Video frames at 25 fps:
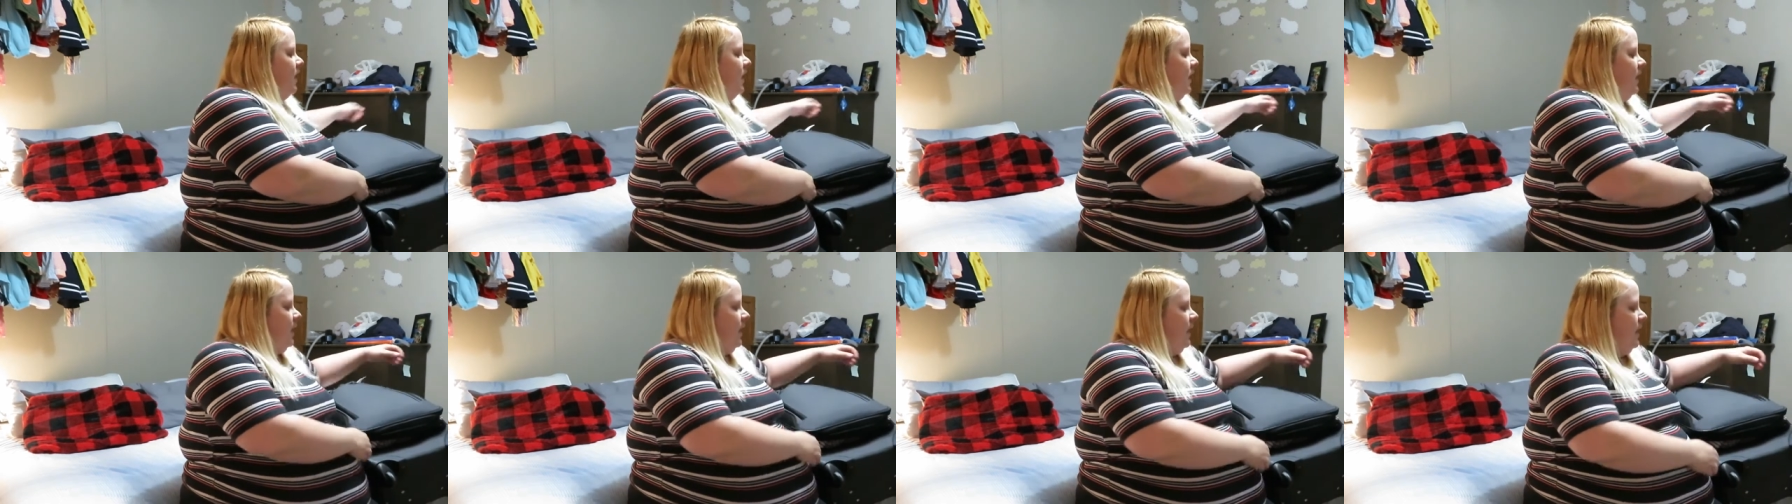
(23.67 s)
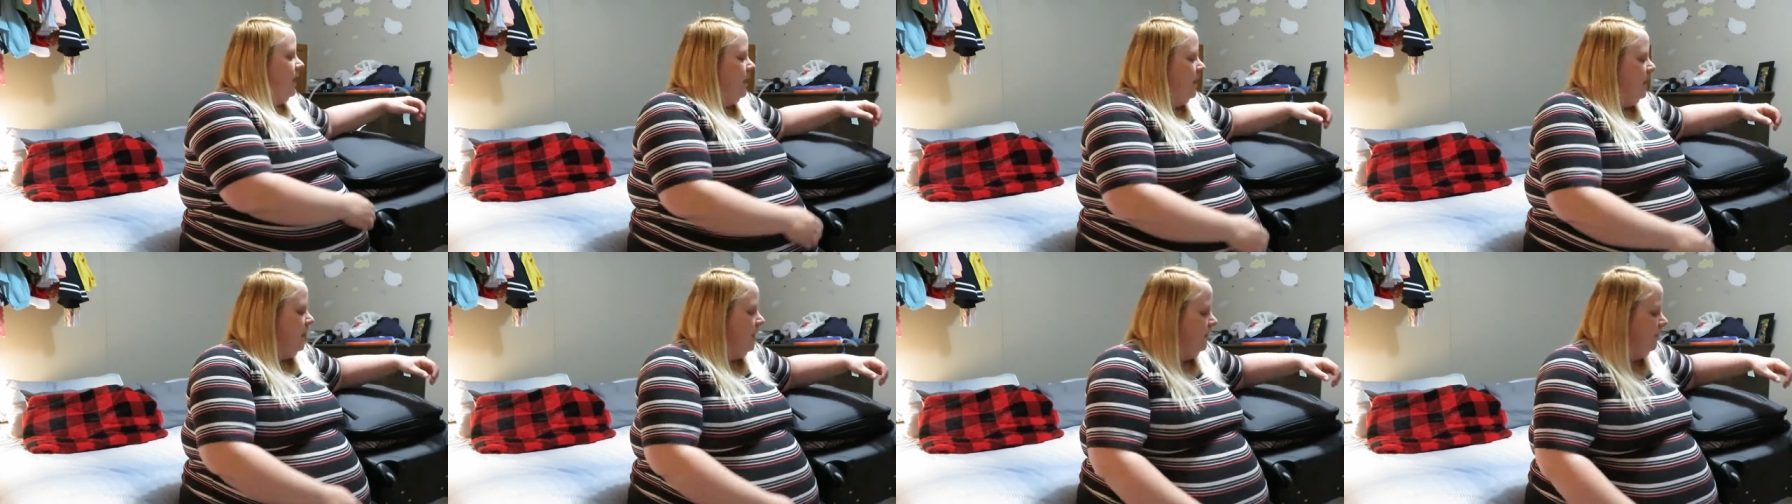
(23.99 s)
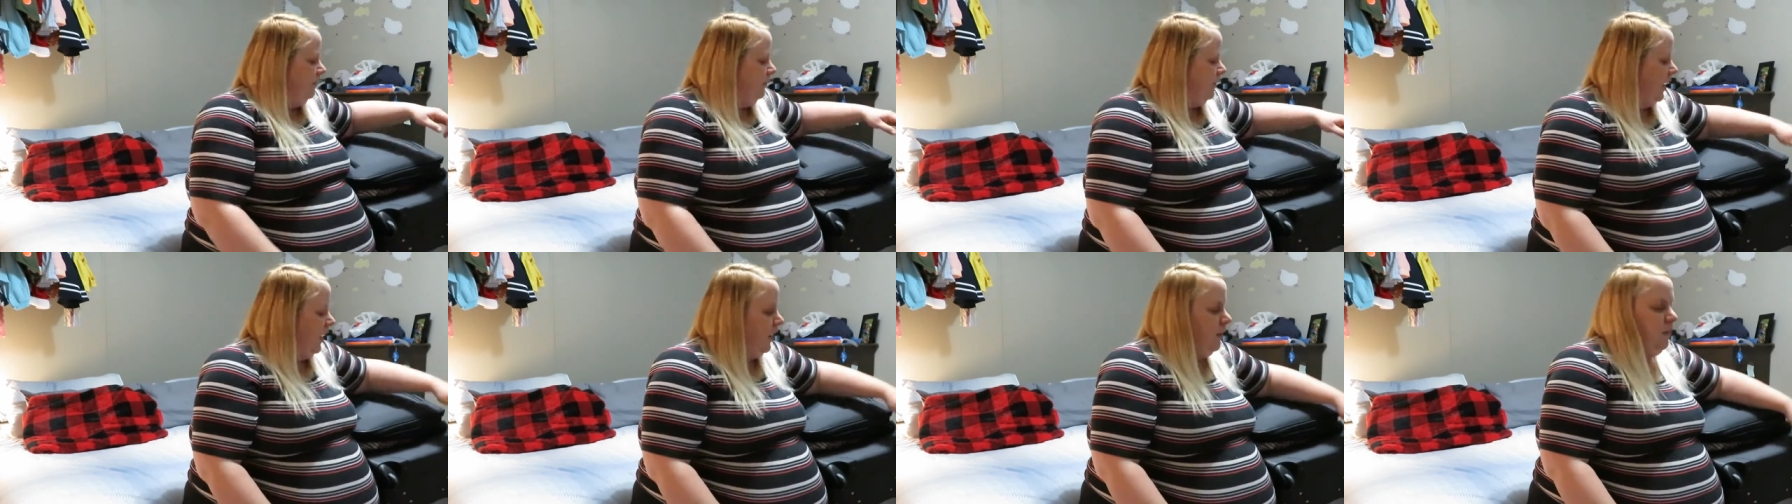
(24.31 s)

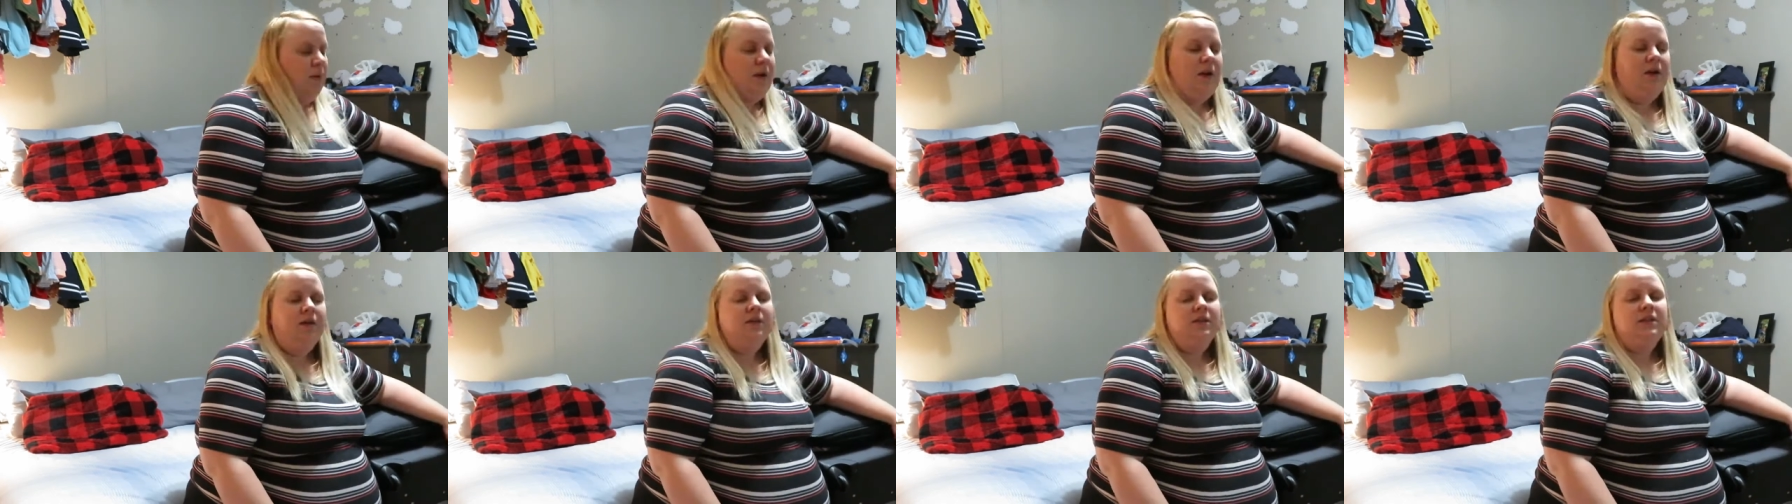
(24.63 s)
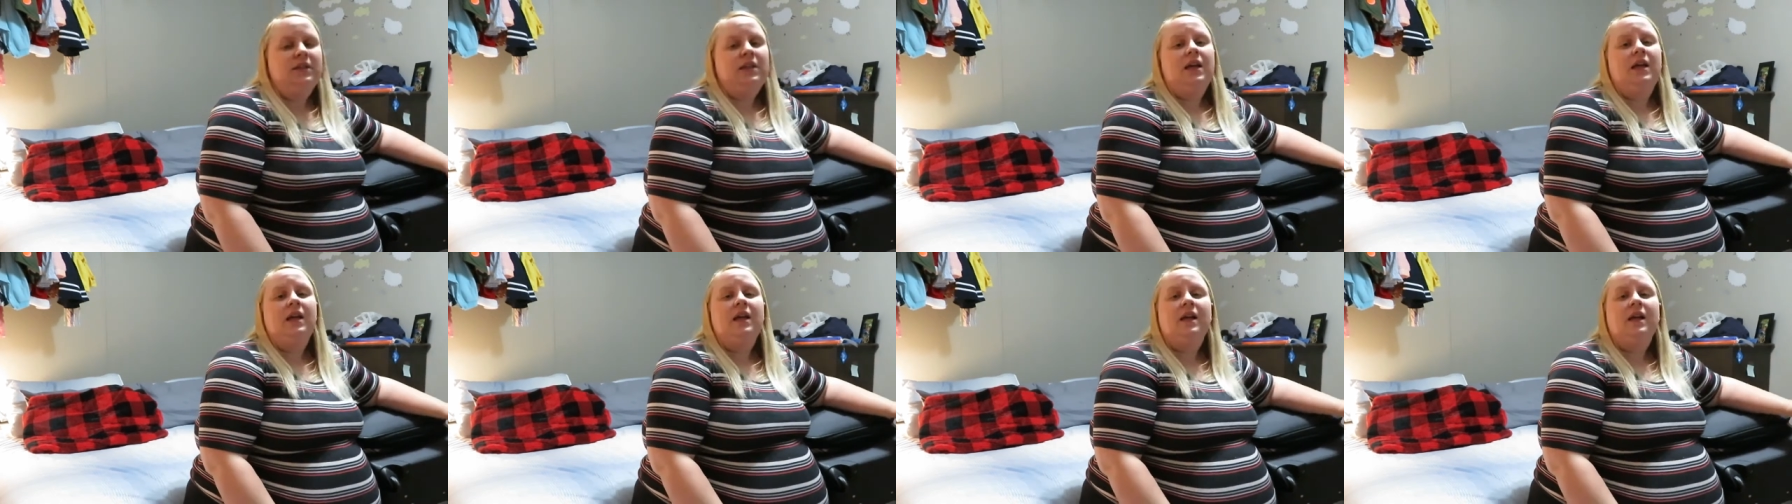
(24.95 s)
um, and wheels